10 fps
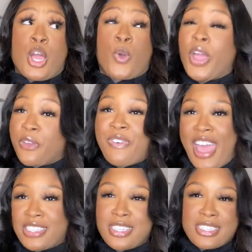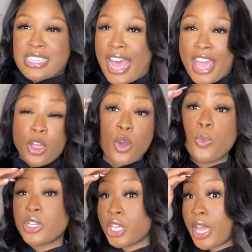quick fashion site,
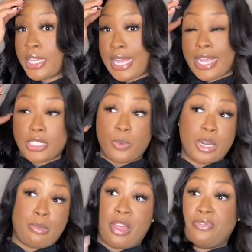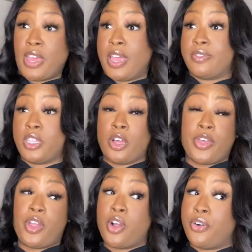which is actually one of my faves, y'all.
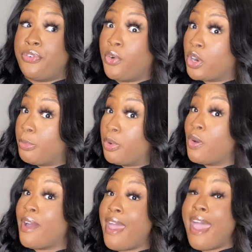They are affordable.